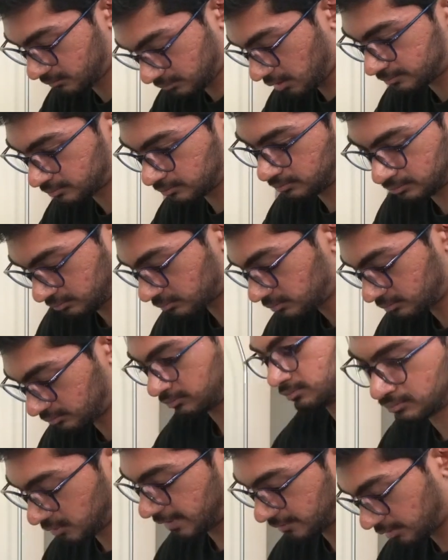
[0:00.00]
unique
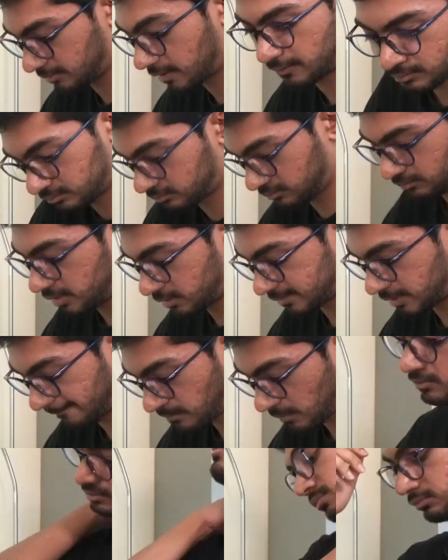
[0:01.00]
information about
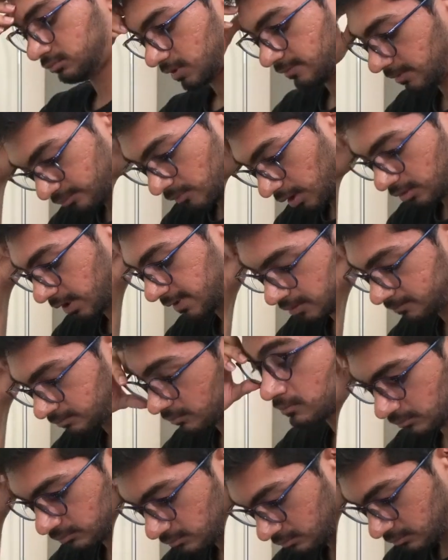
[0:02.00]
each and every
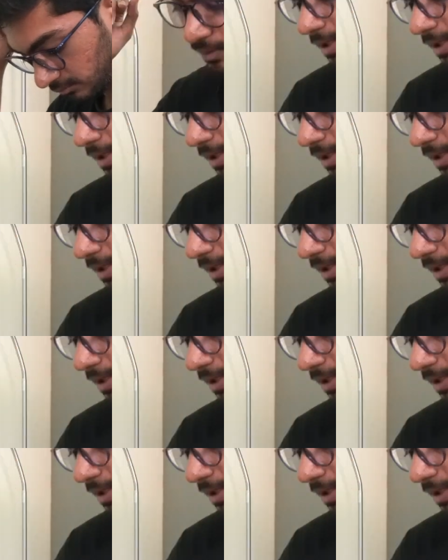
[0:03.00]
microbe and